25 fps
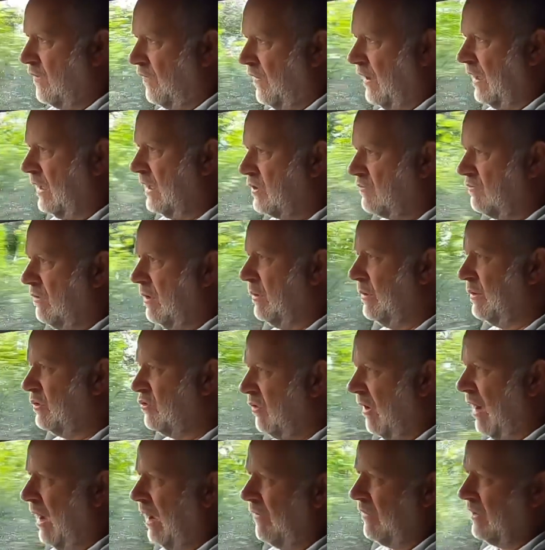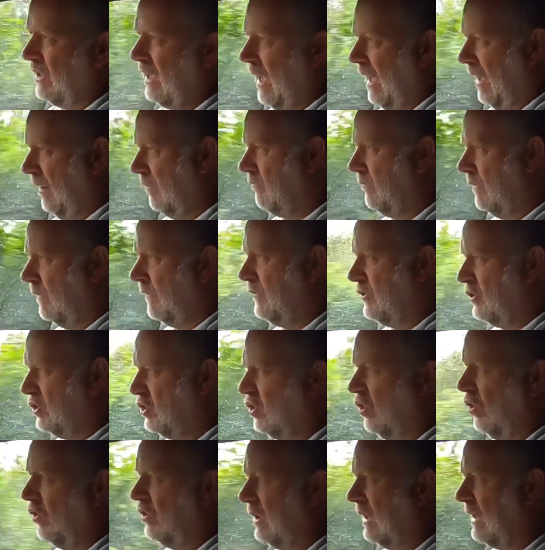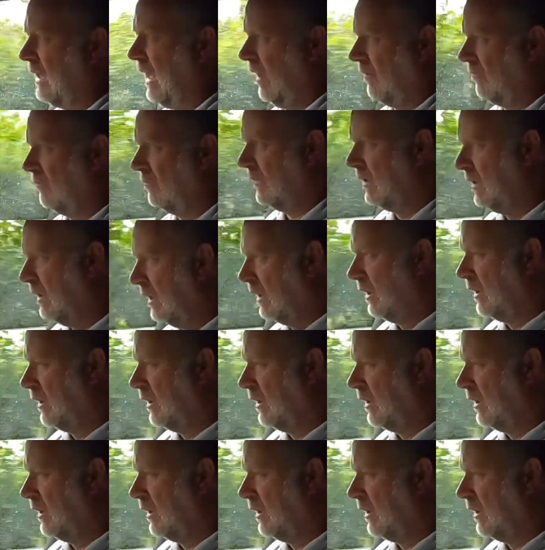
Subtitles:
you feel it's rear-wheel drive? Yeah, for sure you can.